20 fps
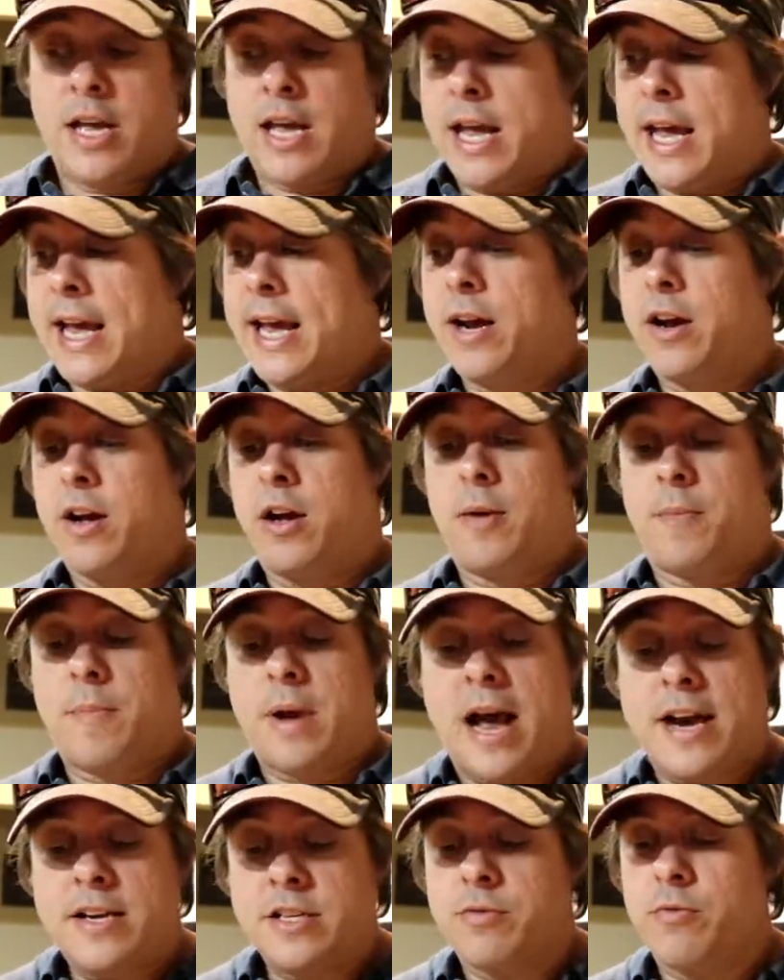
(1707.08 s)
And
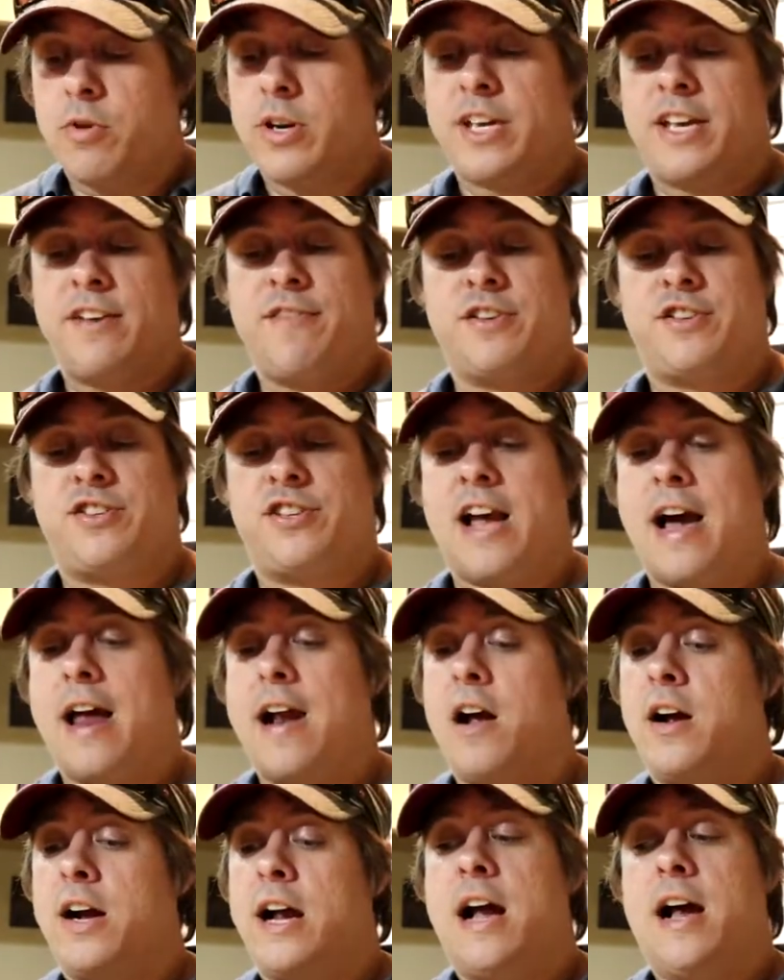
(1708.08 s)
I just want to give a shout
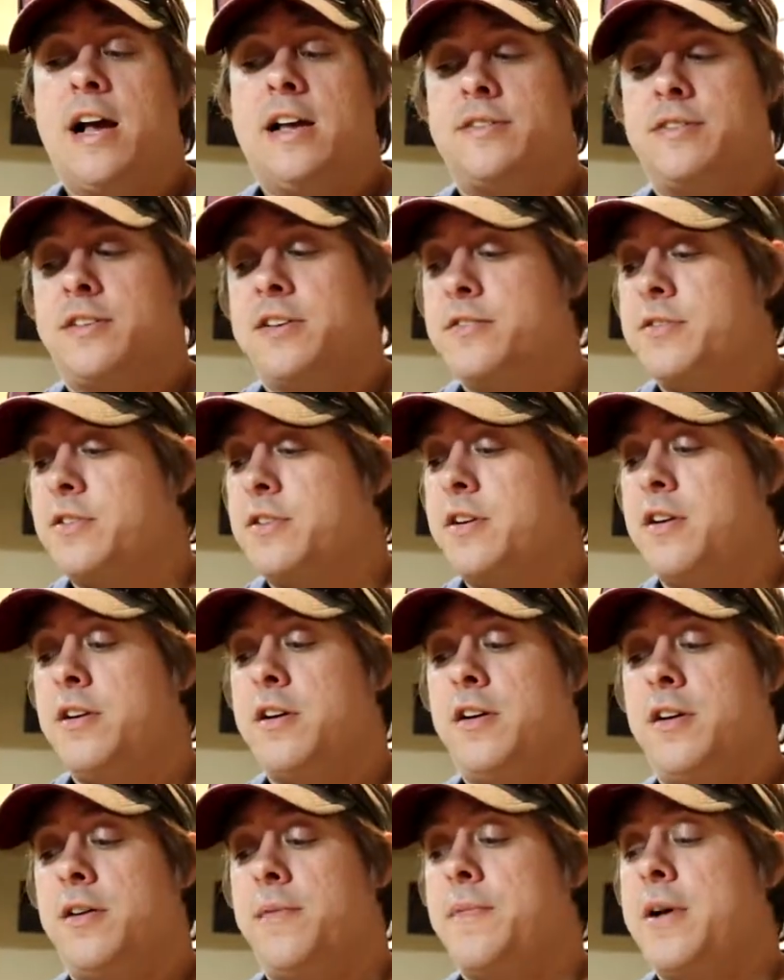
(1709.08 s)
out, guys.
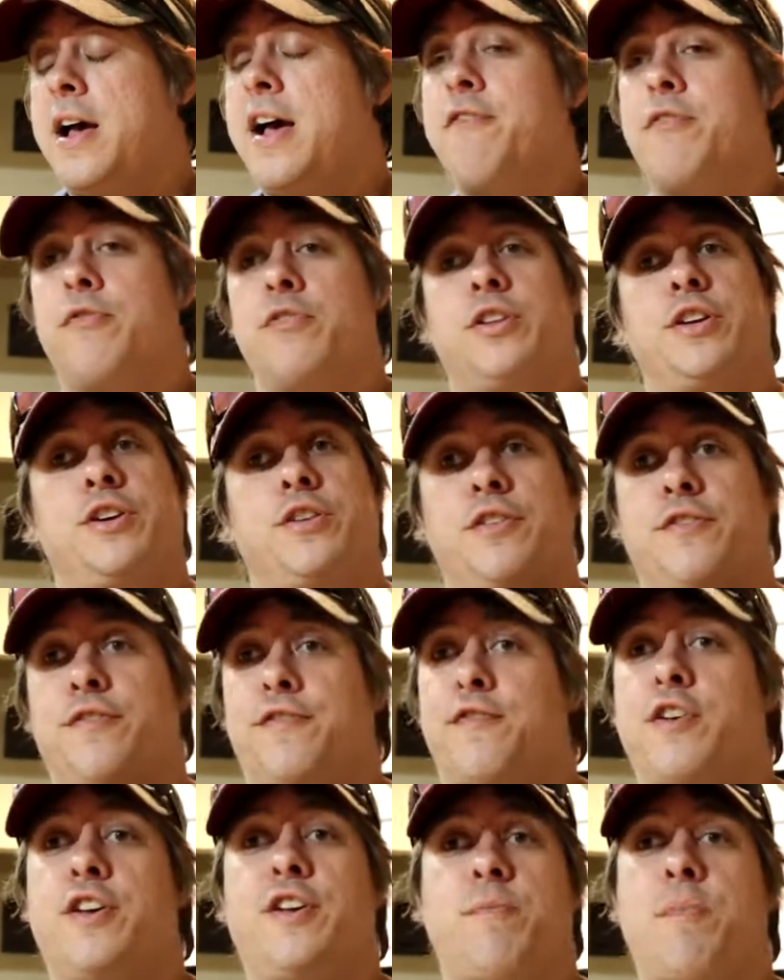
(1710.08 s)
I have a really good
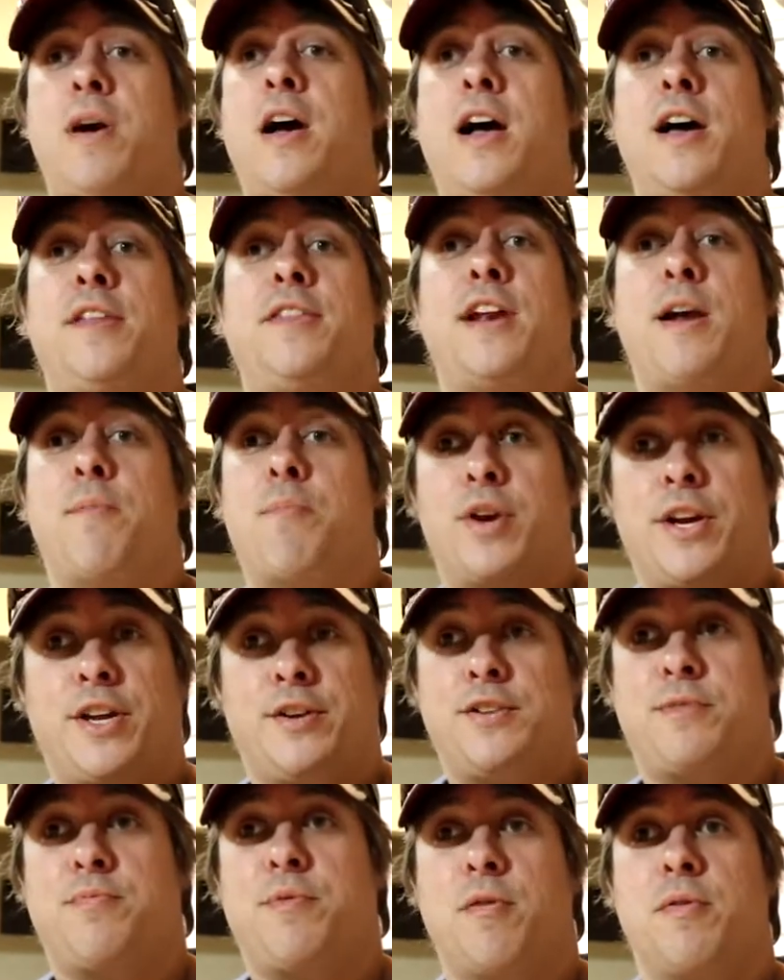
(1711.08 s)
friend of mine that I'm bringing
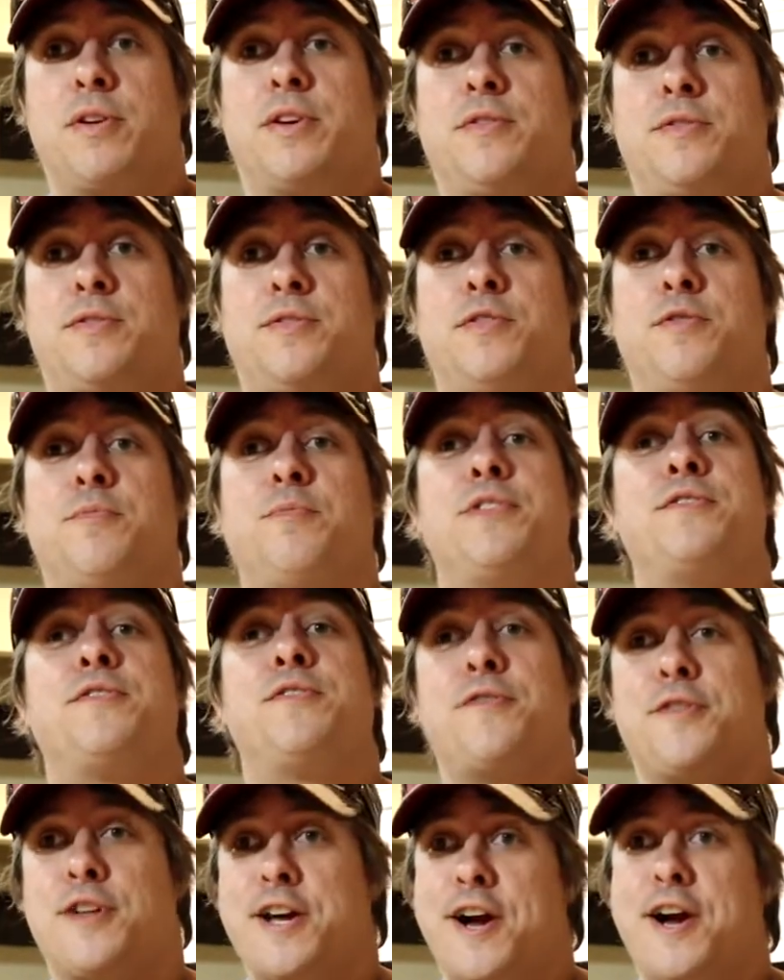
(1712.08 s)
this barbecue to,
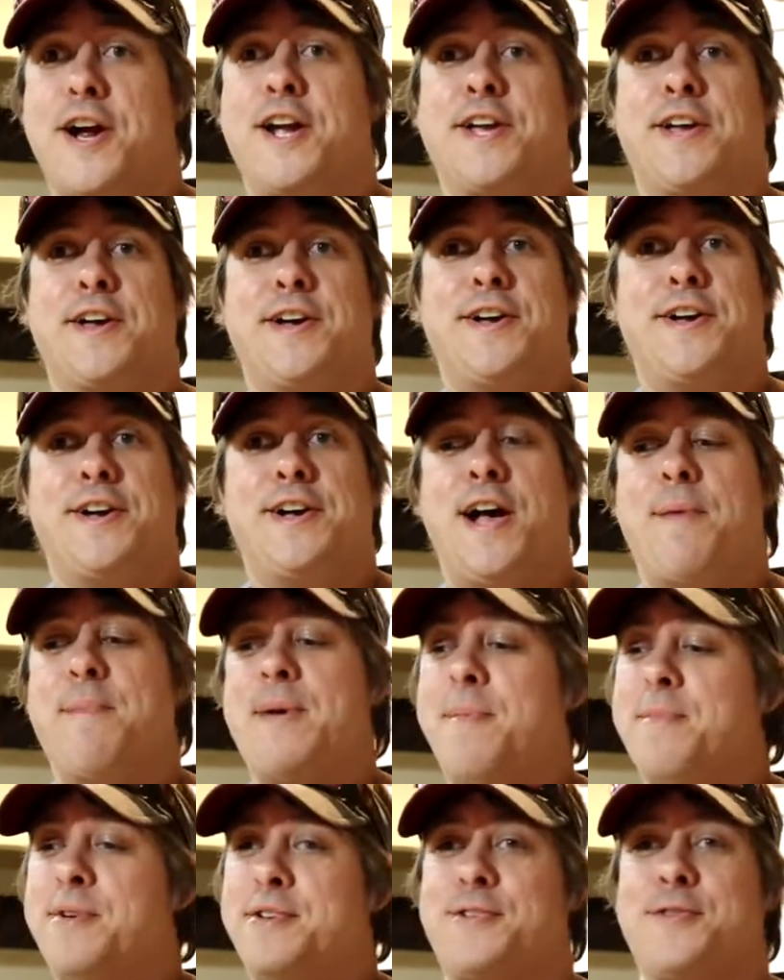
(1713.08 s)
Mr. Larry. I
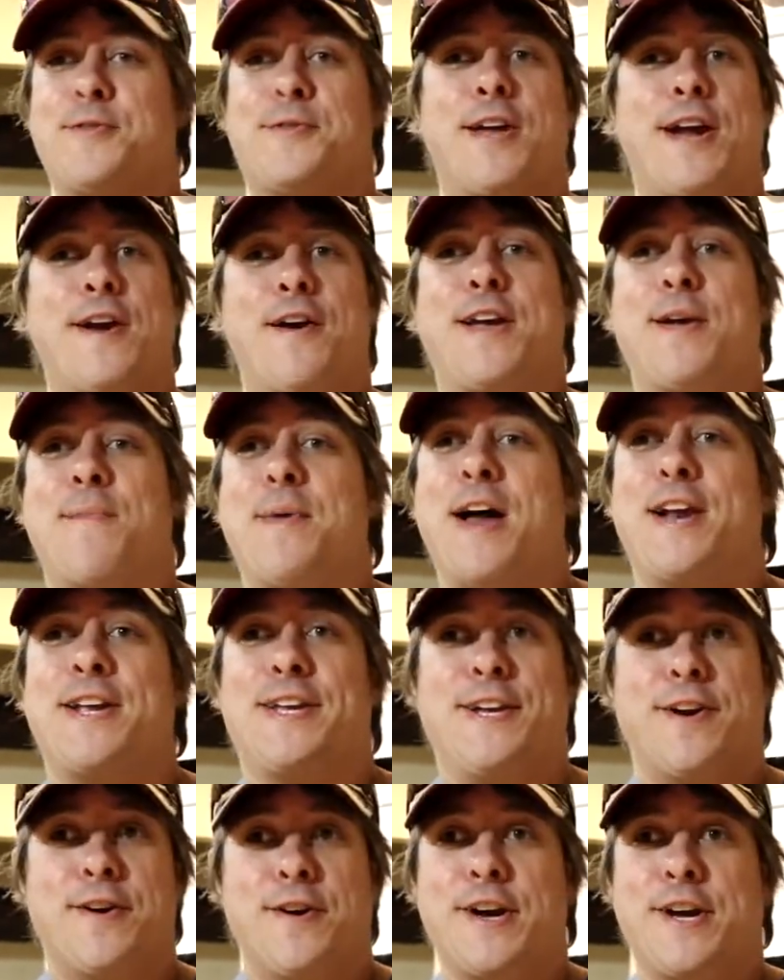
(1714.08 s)
met Mr. Larry about a
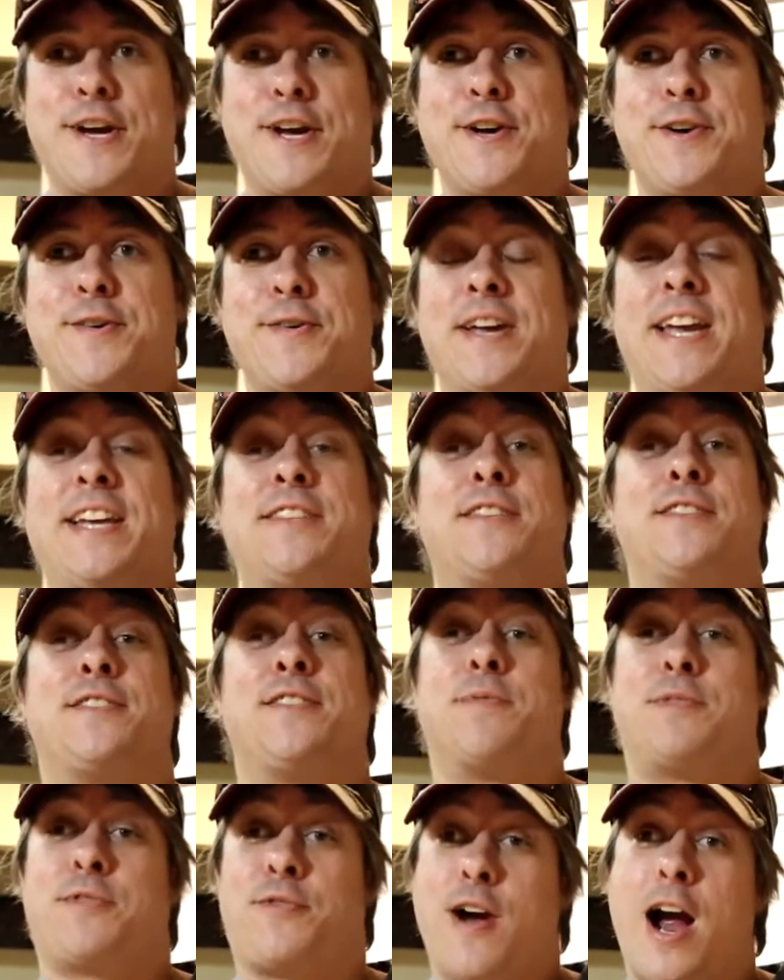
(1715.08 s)
year ago. He's a
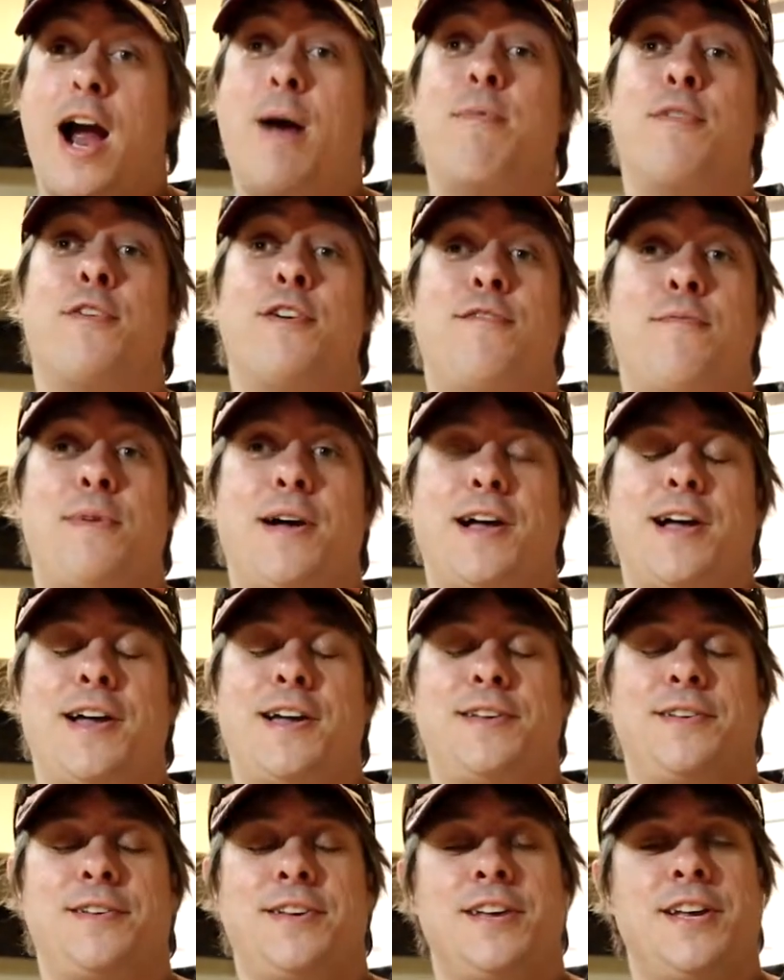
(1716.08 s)
subscriber of
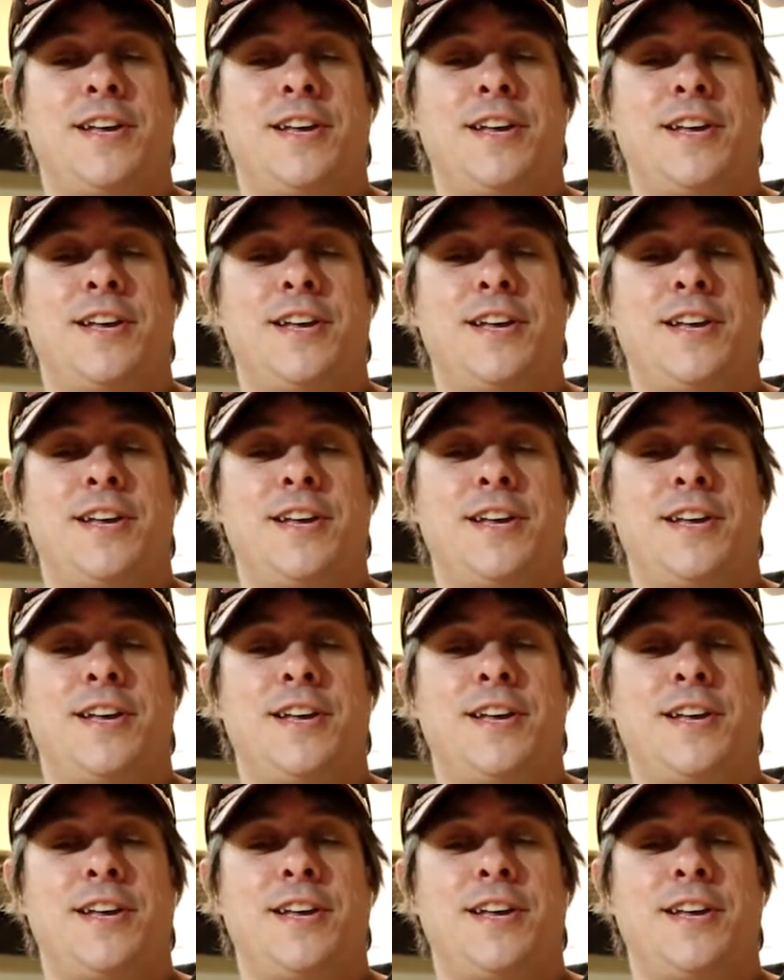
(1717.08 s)
mine.